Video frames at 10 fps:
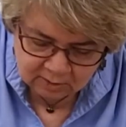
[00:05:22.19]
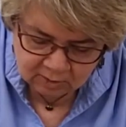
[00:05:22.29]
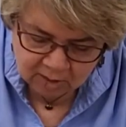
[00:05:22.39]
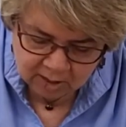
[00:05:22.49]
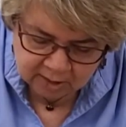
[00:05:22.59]

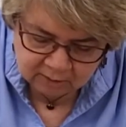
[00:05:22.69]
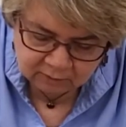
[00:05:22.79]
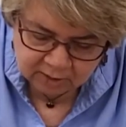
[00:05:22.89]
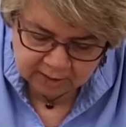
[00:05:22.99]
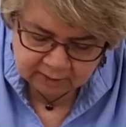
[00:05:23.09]
kind of
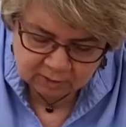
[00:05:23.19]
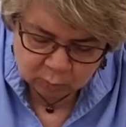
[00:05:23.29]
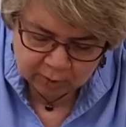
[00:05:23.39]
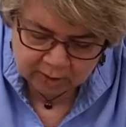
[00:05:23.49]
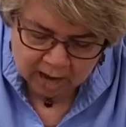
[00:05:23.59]
like the
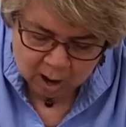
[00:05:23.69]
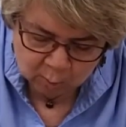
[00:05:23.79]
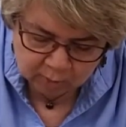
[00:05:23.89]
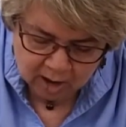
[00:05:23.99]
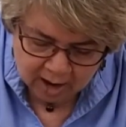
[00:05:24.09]
way
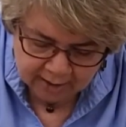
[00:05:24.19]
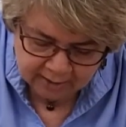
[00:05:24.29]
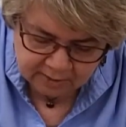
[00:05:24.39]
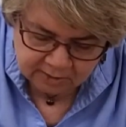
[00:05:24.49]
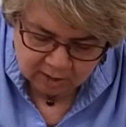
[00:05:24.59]
our
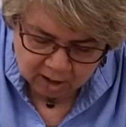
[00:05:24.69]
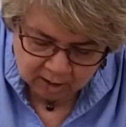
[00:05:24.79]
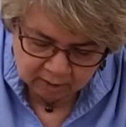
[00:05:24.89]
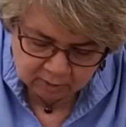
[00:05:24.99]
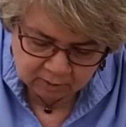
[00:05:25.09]
eyes
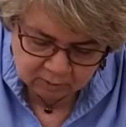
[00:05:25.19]
are